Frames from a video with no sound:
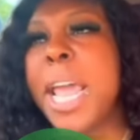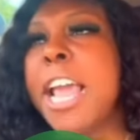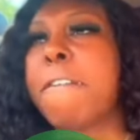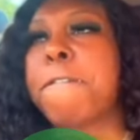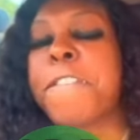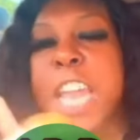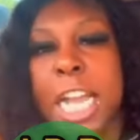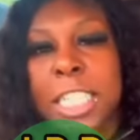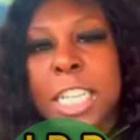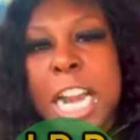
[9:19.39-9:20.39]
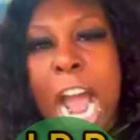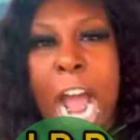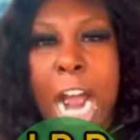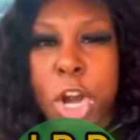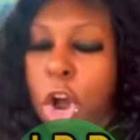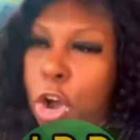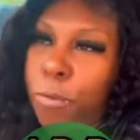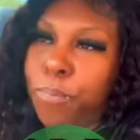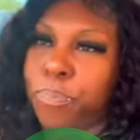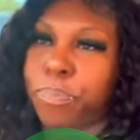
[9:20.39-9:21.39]
Big fierce
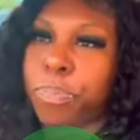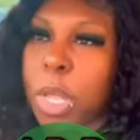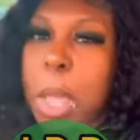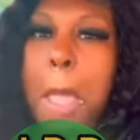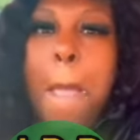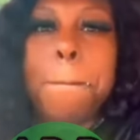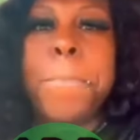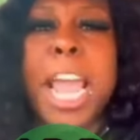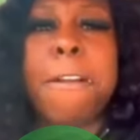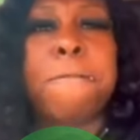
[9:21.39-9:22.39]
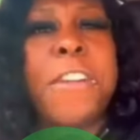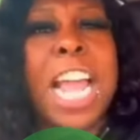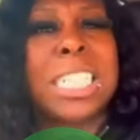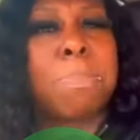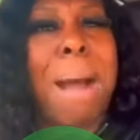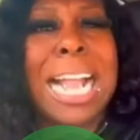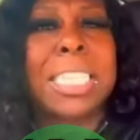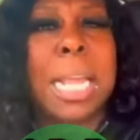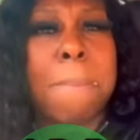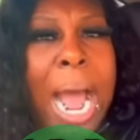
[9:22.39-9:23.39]
Nardo. Big fierce
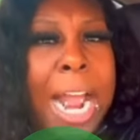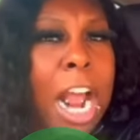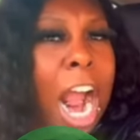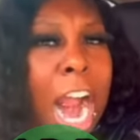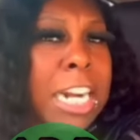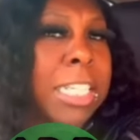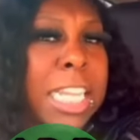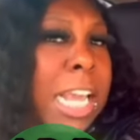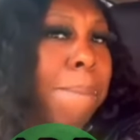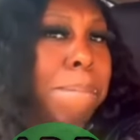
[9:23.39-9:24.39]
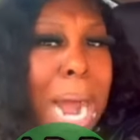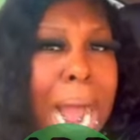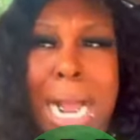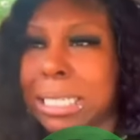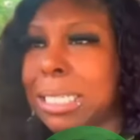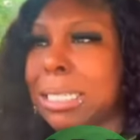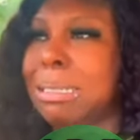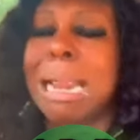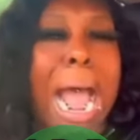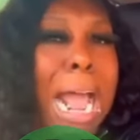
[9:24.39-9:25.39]
Batman, RT boss.
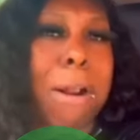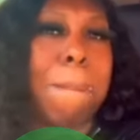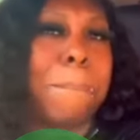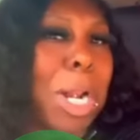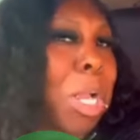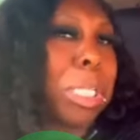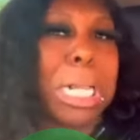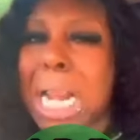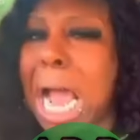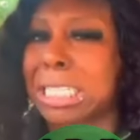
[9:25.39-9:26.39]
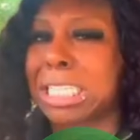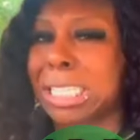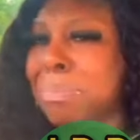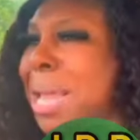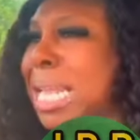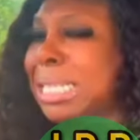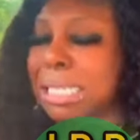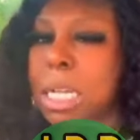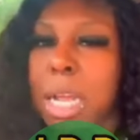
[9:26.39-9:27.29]
Nardo blood clot spit.